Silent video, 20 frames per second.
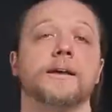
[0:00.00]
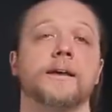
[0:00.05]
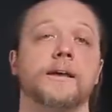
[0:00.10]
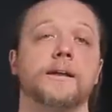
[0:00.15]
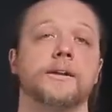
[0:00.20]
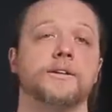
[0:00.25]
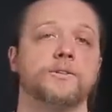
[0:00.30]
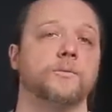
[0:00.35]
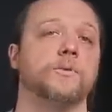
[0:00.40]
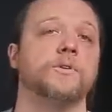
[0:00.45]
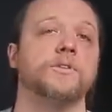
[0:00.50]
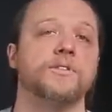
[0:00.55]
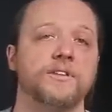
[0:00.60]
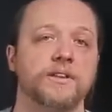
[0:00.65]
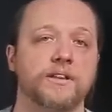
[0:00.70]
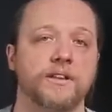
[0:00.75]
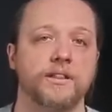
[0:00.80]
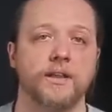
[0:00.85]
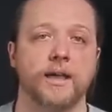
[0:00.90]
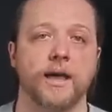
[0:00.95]
it is worth
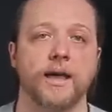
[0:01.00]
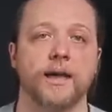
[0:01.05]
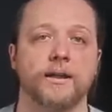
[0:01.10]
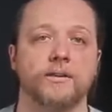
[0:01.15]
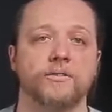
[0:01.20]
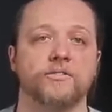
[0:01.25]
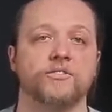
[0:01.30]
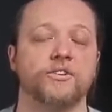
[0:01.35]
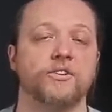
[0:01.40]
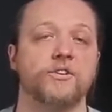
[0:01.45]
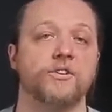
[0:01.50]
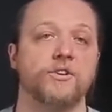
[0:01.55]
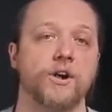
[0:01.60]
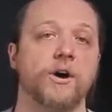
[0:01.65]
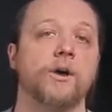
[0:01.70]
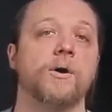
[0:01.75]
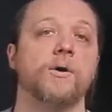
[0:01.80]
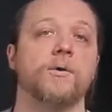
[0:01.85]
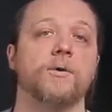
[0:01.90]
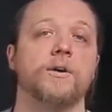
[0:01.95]
it in the end to
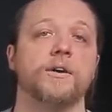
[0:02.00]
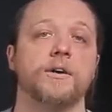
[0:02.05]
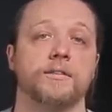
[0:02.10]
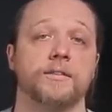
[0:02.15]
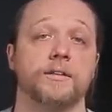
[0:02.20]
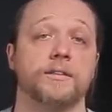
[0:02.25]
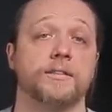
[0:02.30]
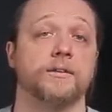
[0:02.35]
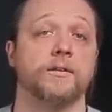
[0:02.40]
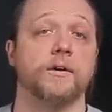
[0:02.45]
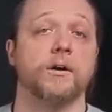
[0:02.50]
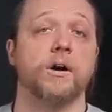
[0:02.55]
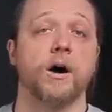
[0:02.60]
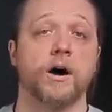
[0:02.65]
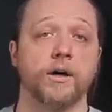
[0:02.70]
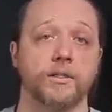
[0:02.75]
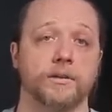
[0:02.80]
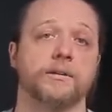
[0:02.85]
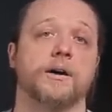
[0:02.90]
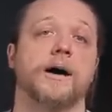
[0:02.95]
know that there are
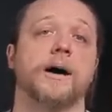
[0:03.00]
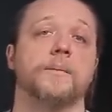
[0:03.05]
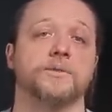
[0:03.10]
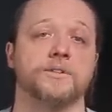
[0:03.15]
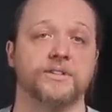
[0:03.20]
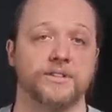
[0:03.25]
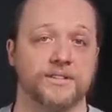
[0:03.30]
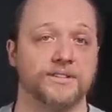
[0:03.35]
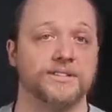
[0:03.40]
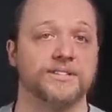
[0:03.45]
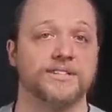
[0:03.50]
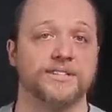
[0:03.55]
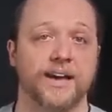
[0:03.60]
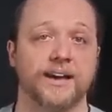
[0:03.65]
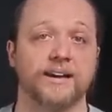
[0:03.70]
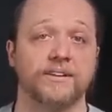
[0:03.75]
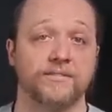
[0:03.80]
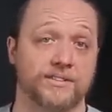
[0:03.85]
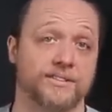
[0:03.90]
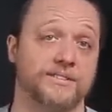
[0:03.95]
other options
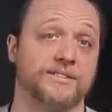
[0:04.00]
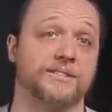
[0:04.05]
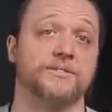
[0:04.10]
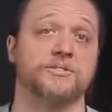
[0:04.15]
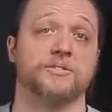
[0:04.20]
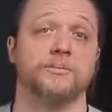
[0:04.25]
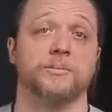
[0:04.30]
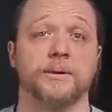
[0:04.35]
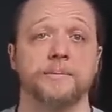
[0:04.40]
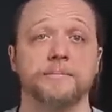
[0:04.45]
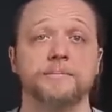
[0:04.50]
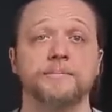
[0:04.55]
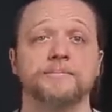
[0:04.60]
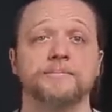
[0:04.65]
inside of this instrument.